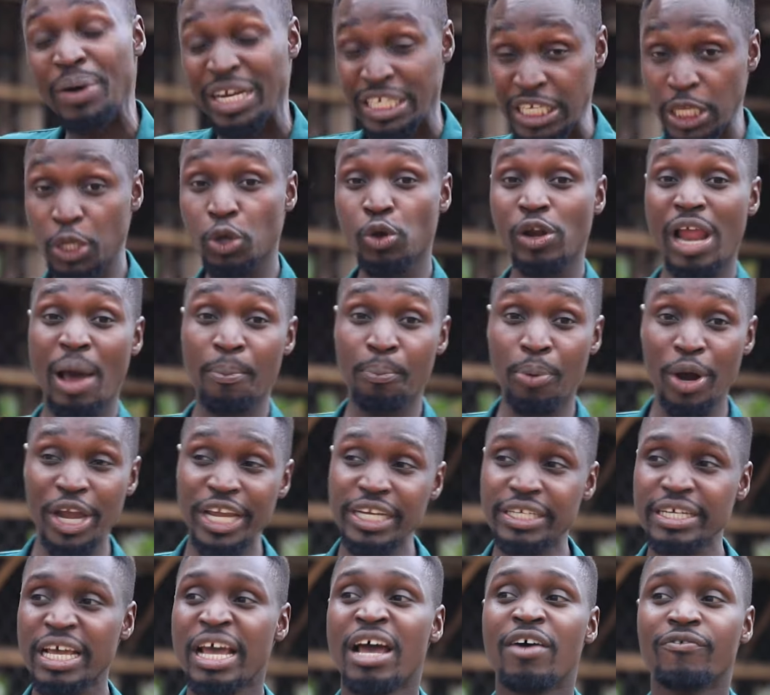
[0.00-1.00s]
a particular
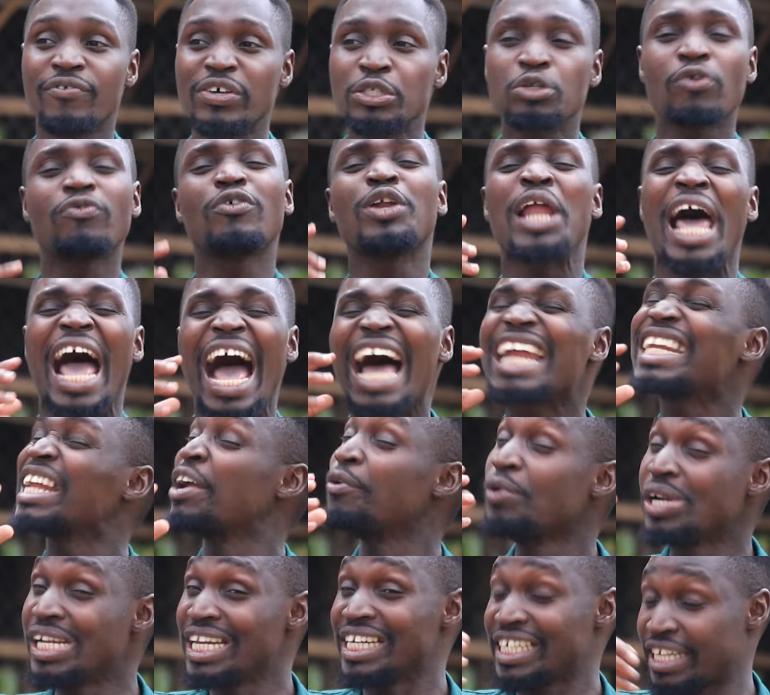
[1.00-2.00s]
point. First of all, I had
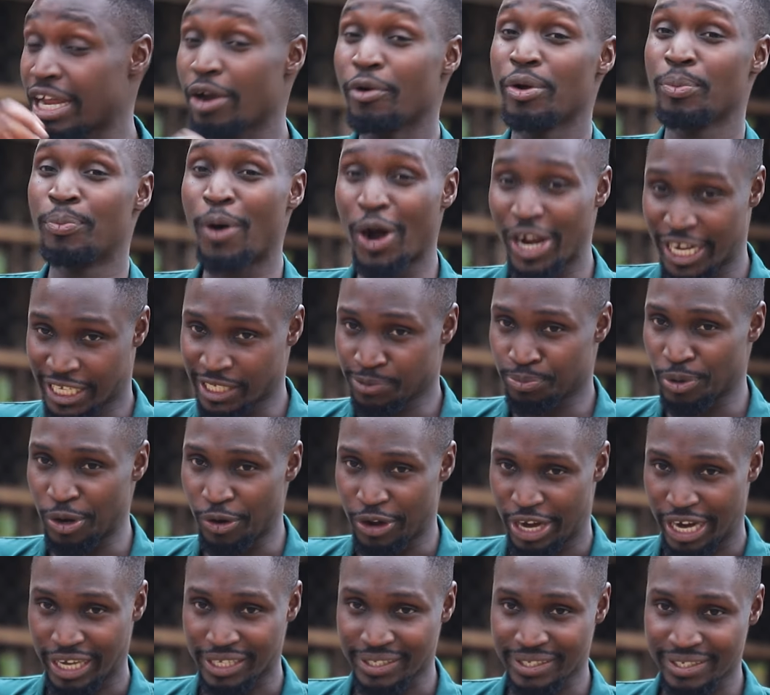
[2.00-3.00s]
a really terrible
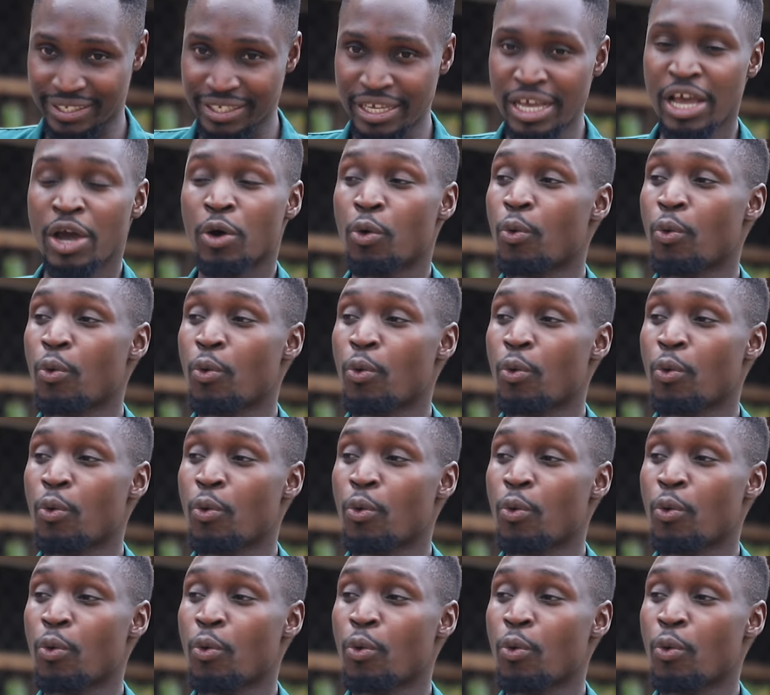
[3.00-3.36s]
experience